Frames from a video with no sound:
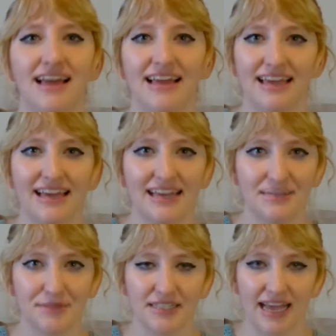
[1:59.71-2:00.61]
he has
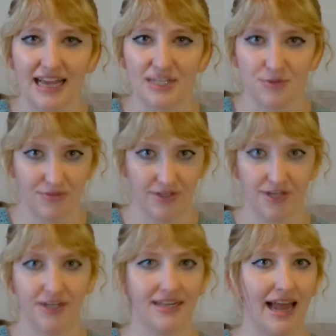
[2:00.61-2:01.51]
been tasked with
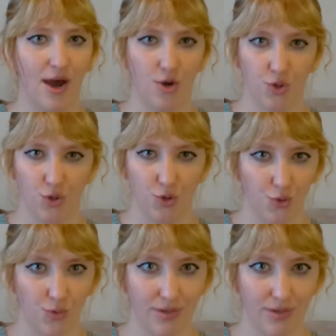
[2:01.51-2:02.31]
figuring out who